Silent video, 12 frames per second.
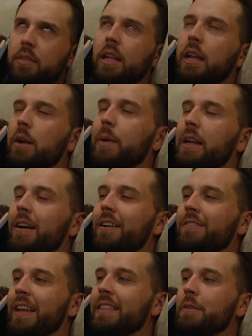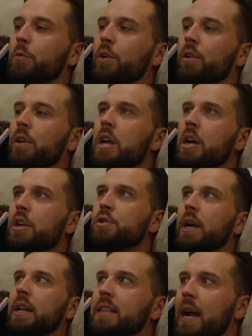then get a week off, and then we'll
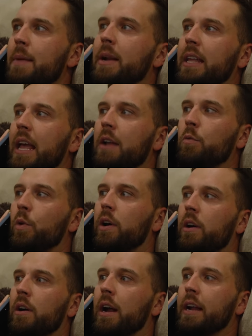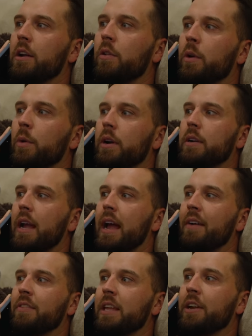try to time it again where I can only work
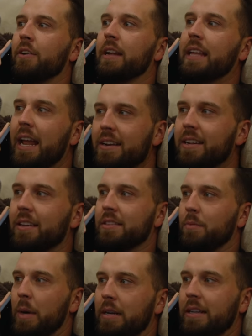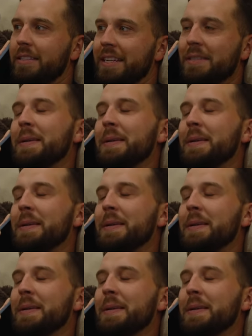half the year again because of pregnancy.